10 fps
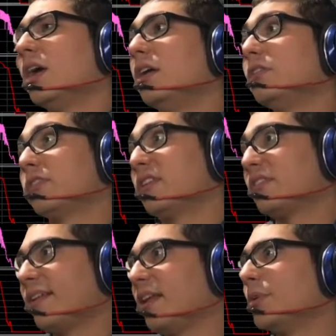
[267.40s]
into the
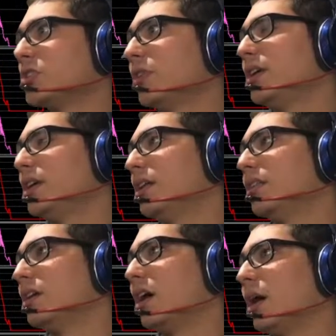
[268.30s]
telemetry
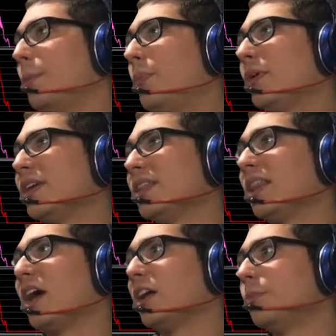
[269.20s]
the brake
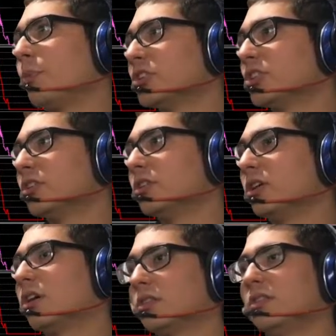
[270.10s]
line pressure,
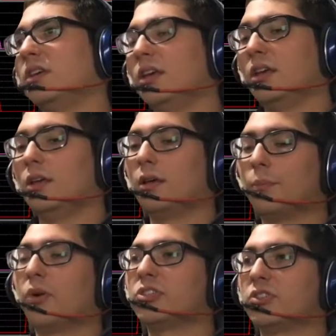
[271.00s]
not the
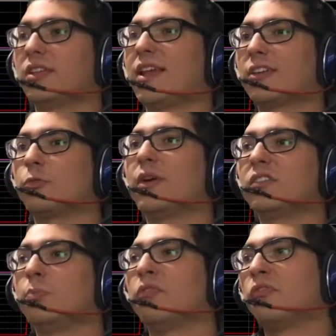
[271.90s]
pressure that
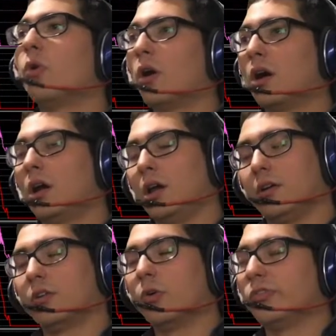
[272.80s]
activates before
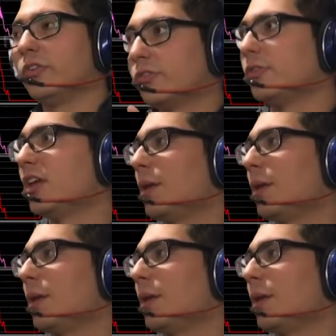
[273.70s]
it goes into the